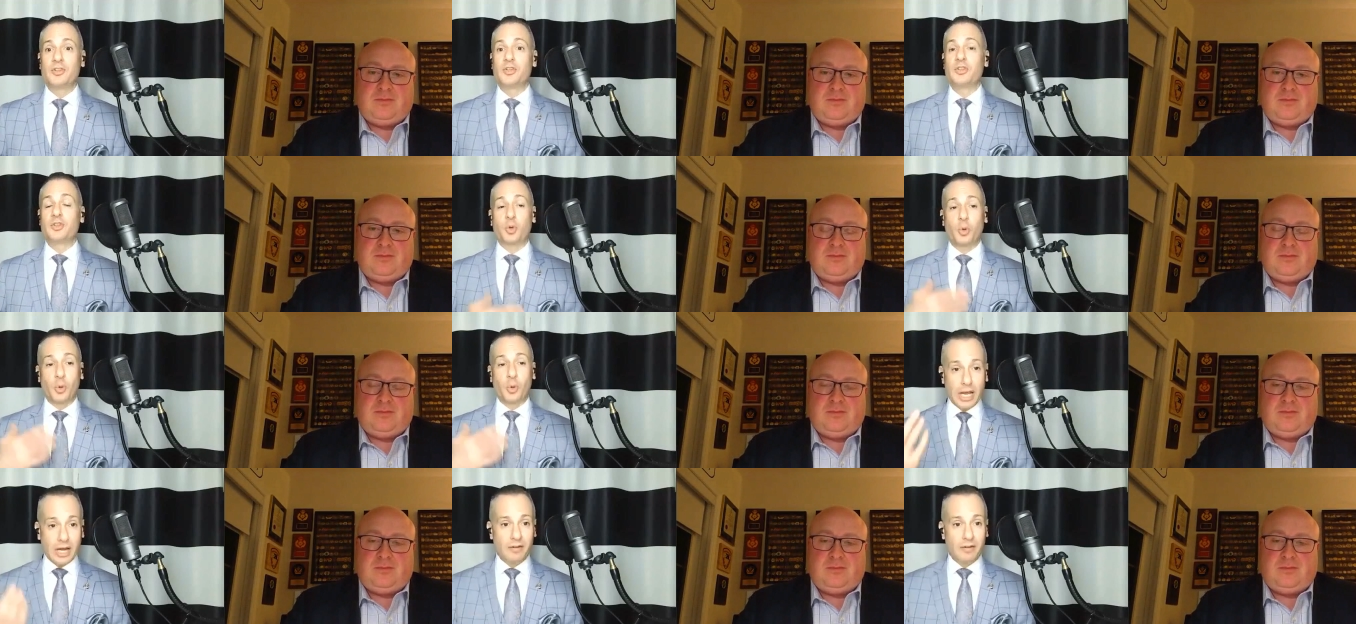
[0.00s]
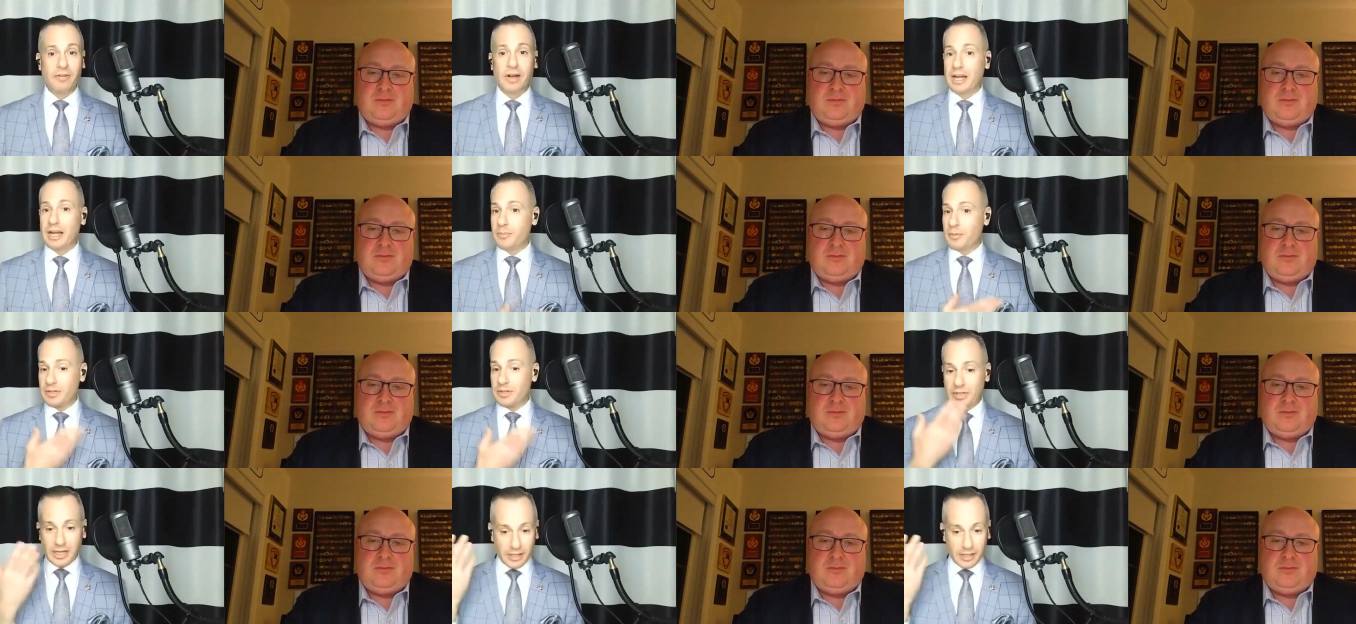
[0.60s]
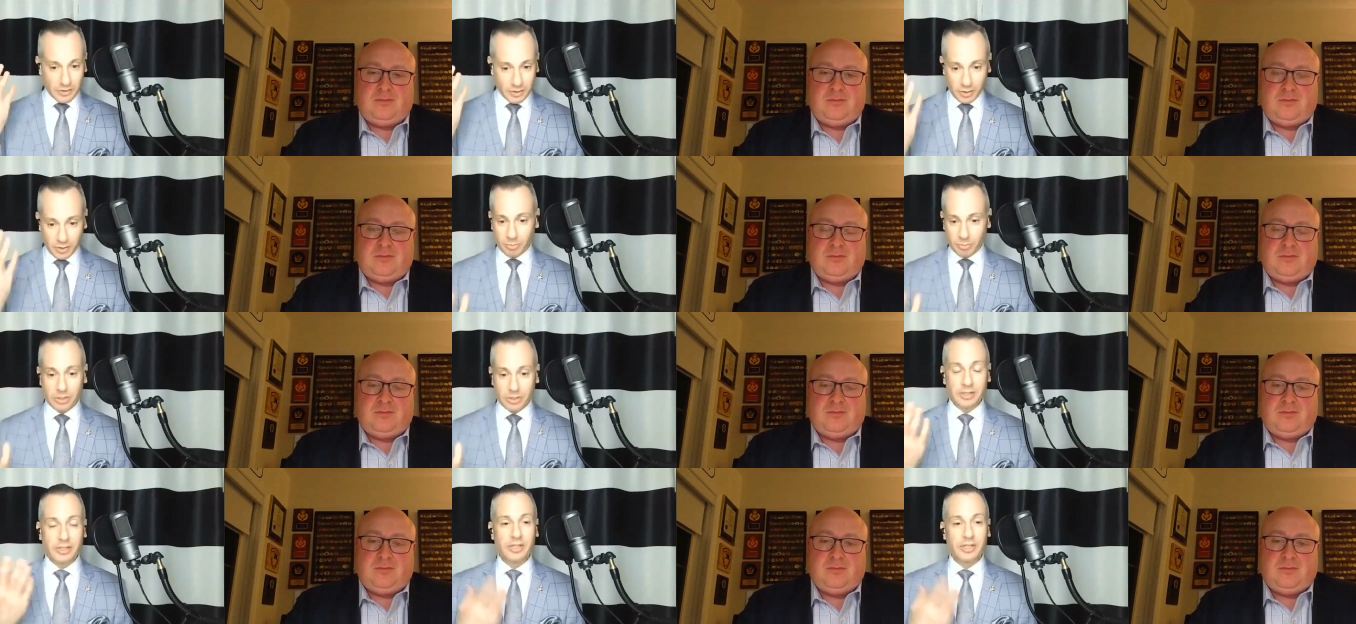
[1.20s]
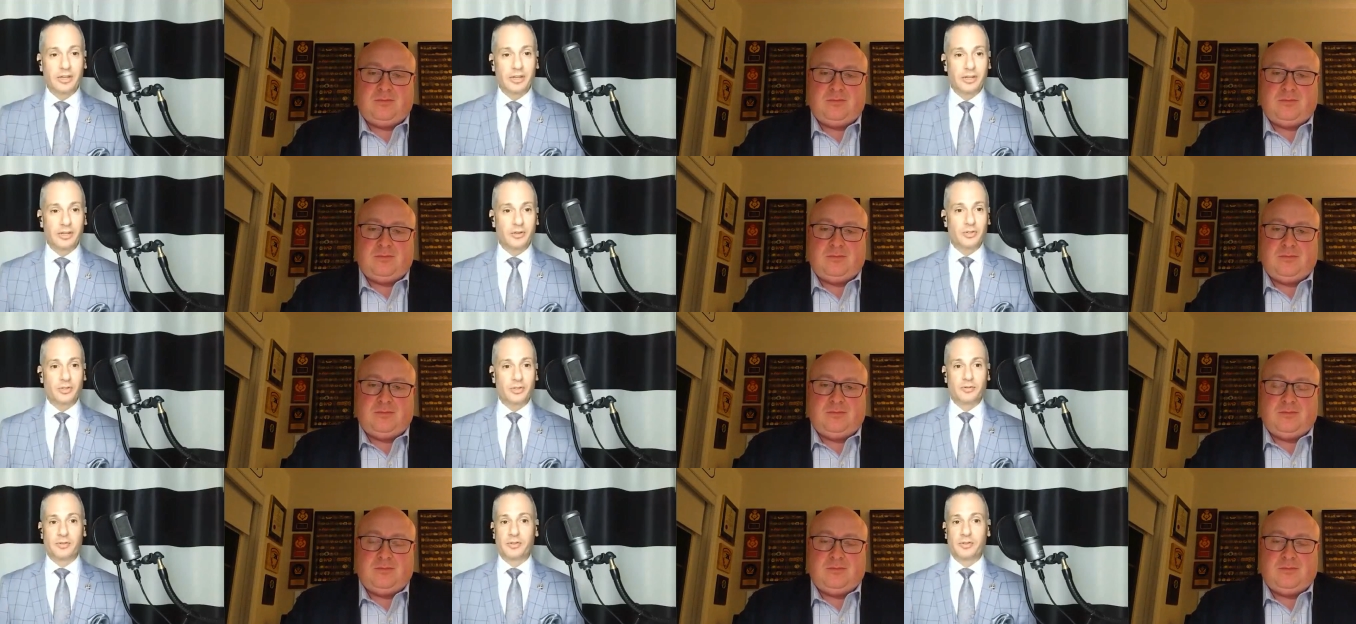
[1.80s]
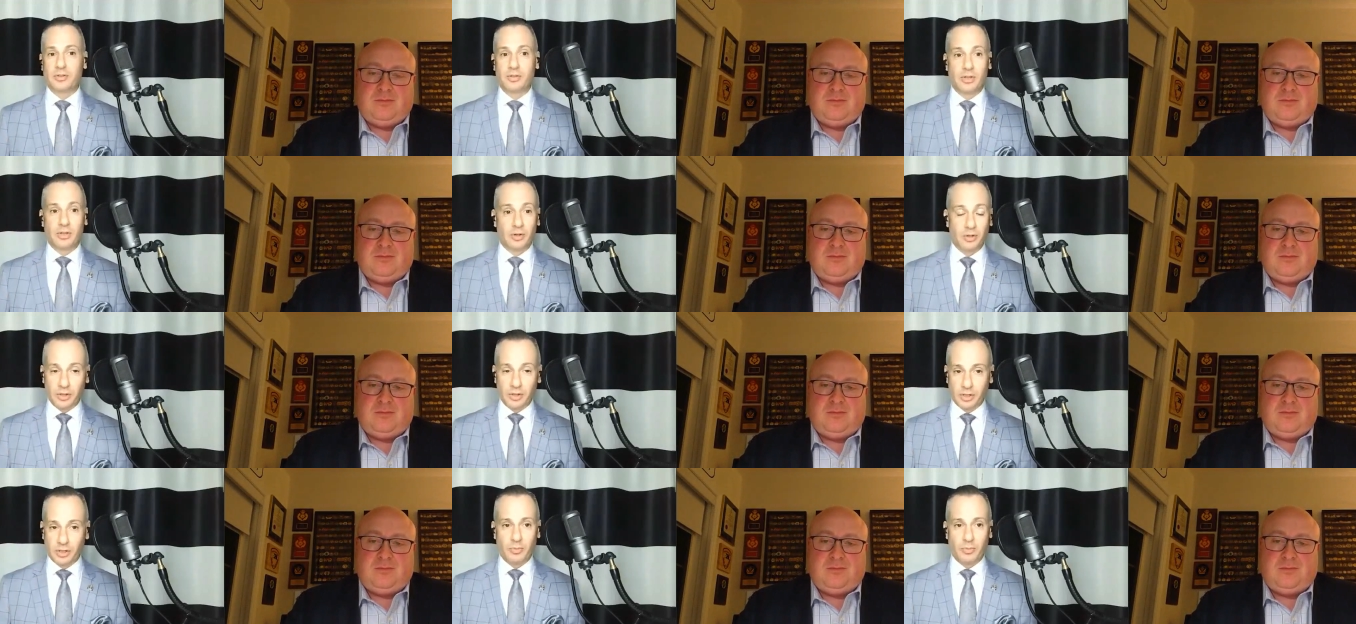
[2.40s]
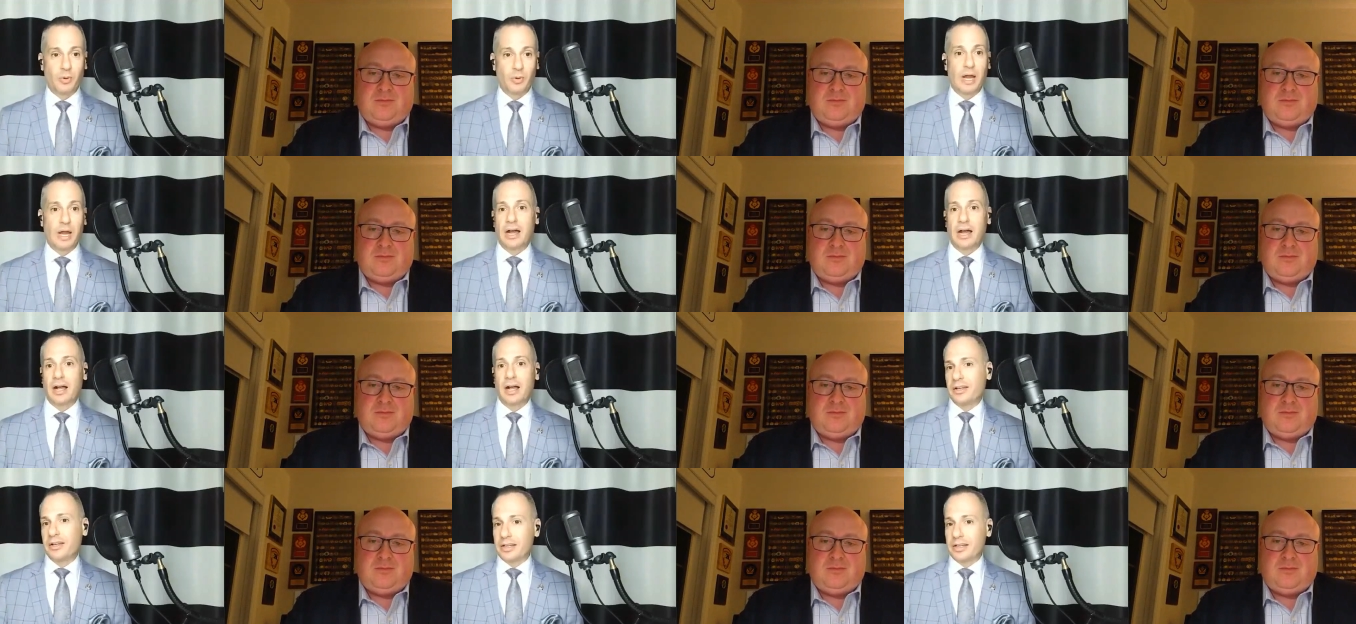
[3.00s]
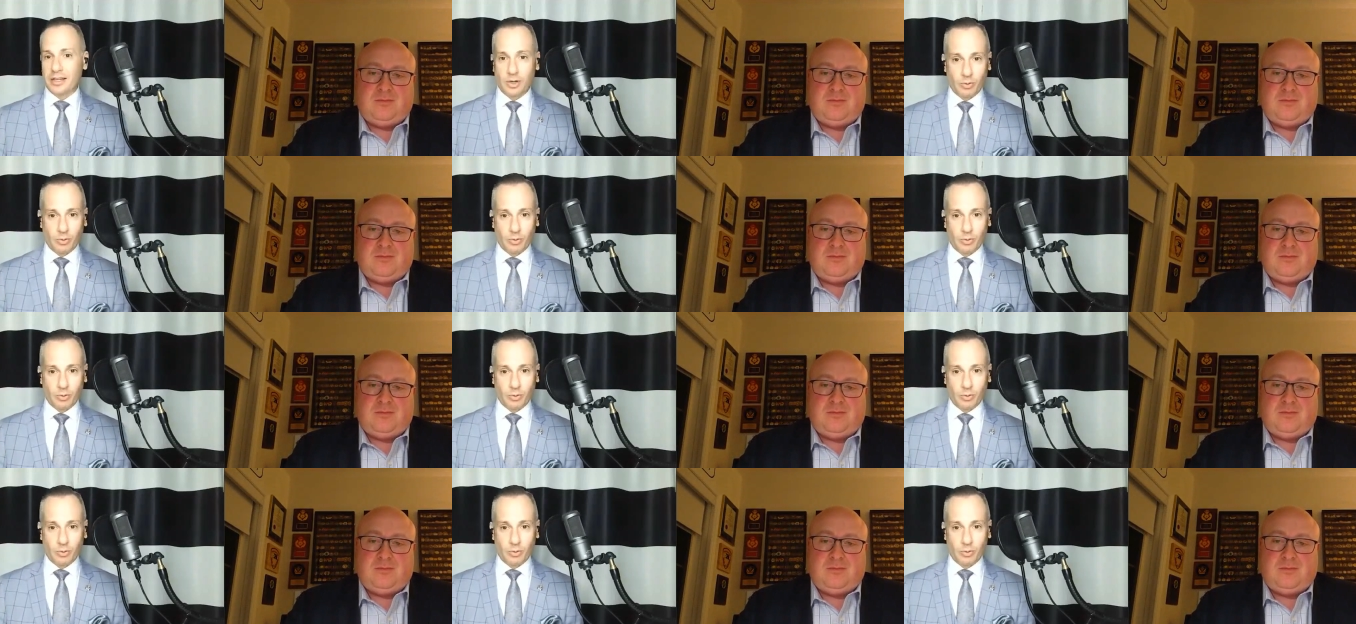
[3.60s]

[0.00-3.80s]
Speaker 1: to create an environment that is completely conducive to you know good morale and,